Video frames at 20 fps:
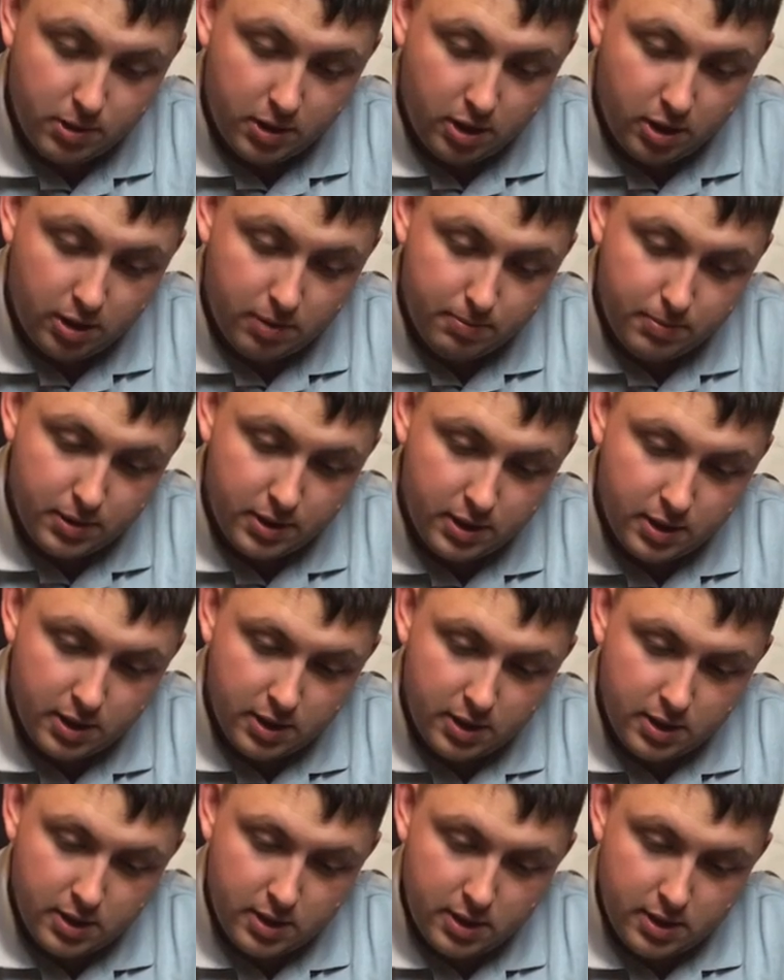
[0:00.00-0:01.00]
pop.
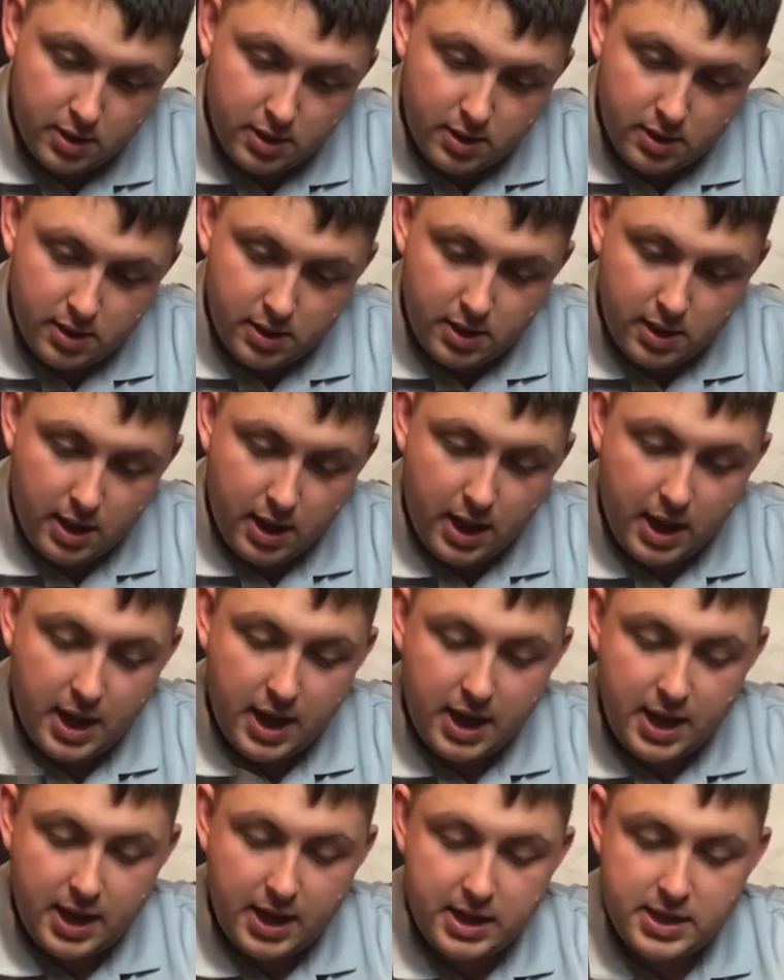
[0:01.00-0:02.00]

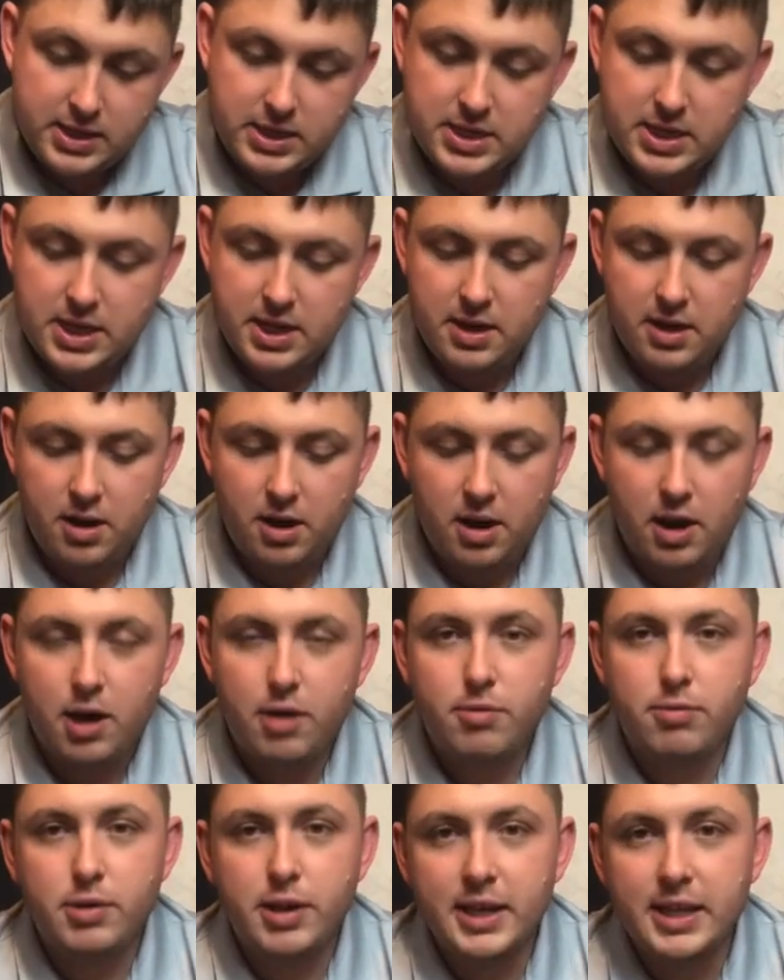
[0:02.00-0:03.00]
And
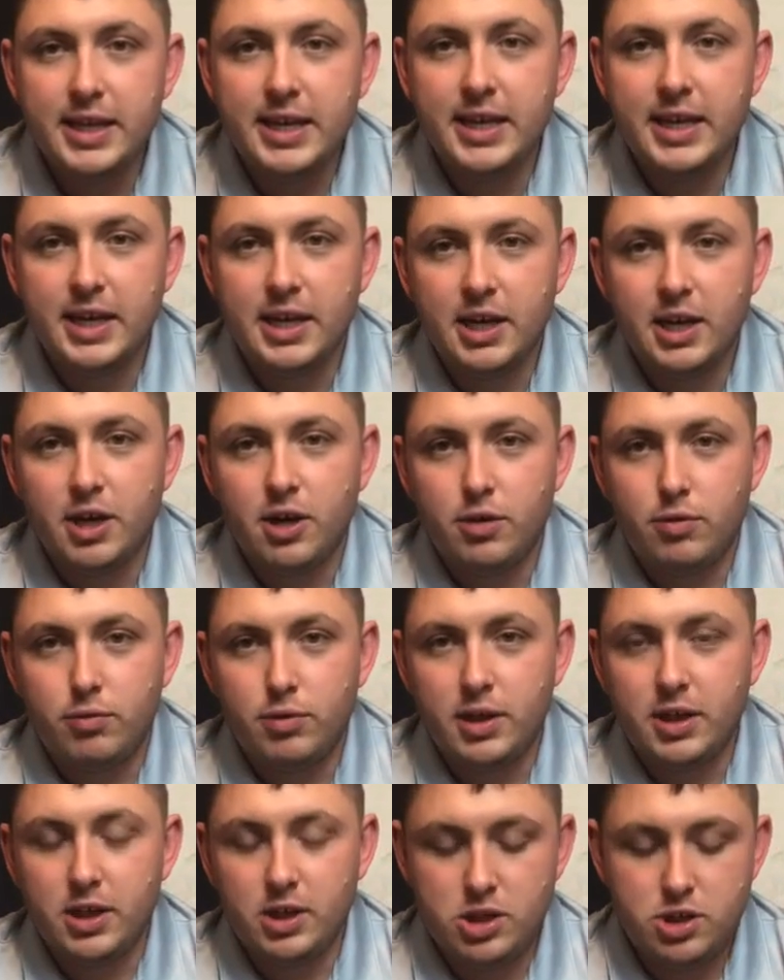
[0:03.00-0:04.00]
I really,
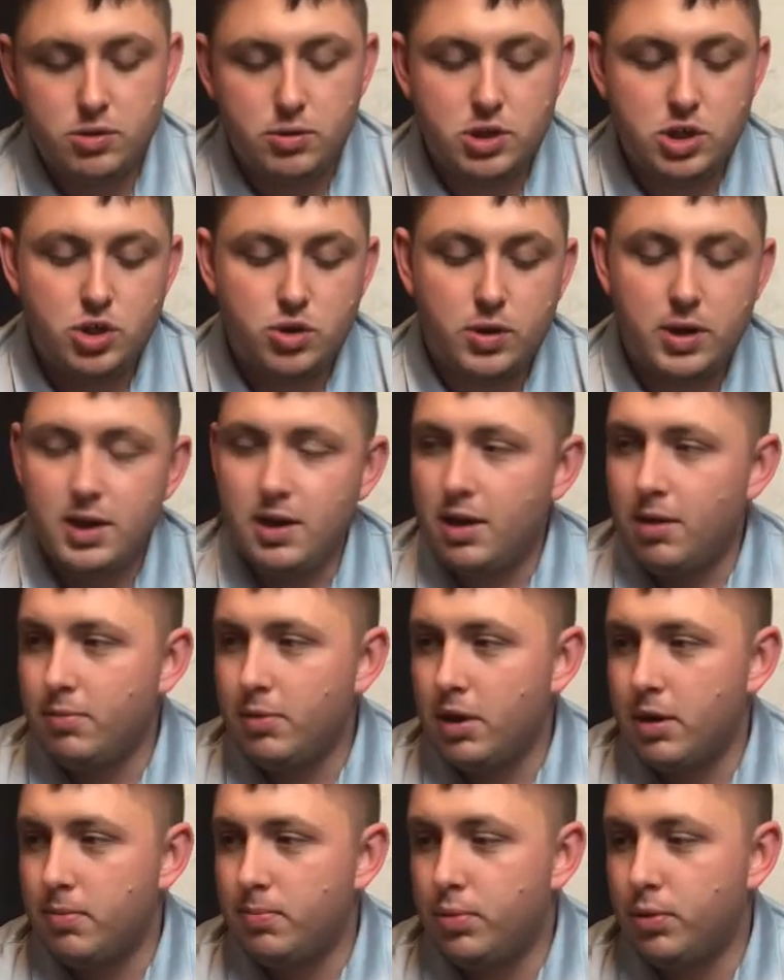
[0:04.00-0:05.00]
really do enjoy it. I'm
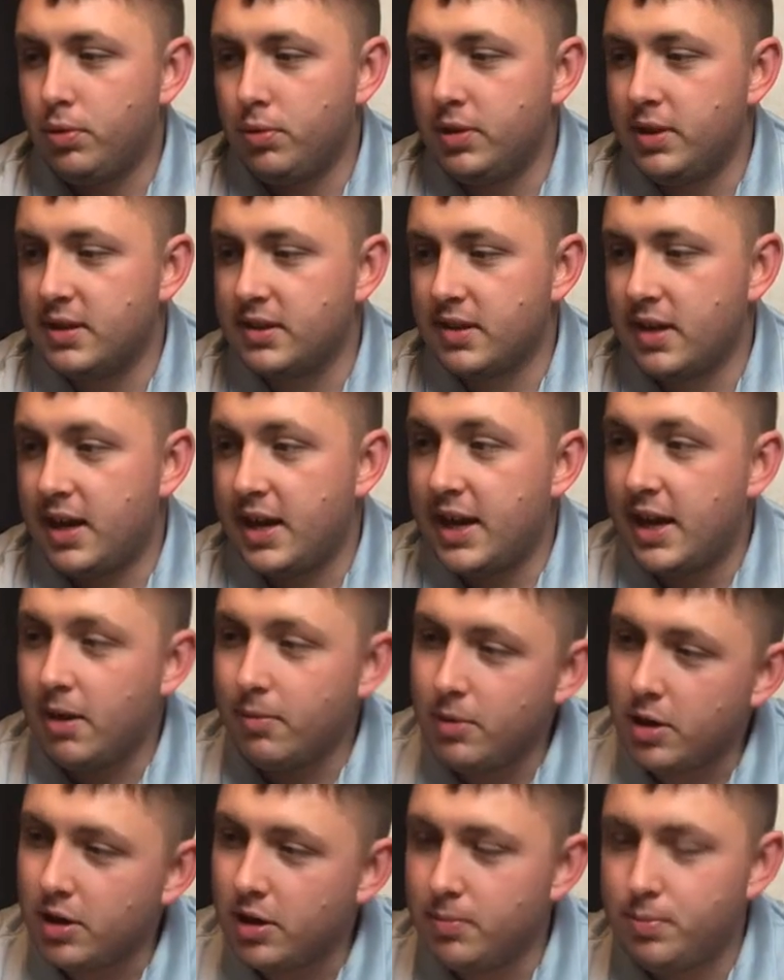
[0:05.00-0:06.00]
going to pull this guy out.
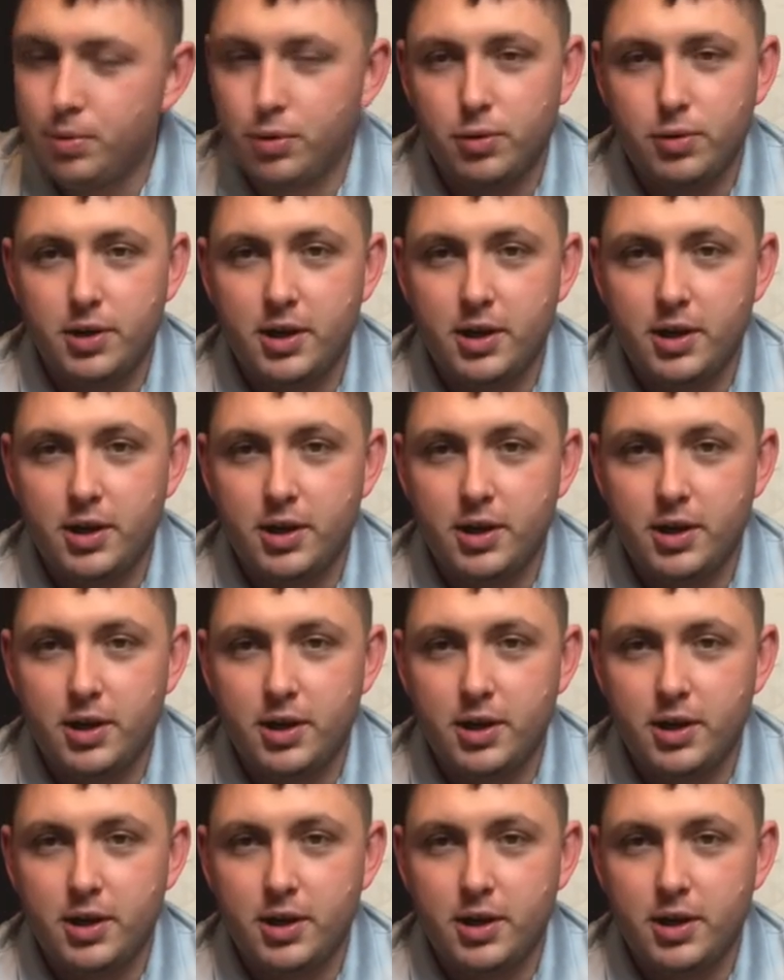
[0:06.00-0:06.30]
I'm not going to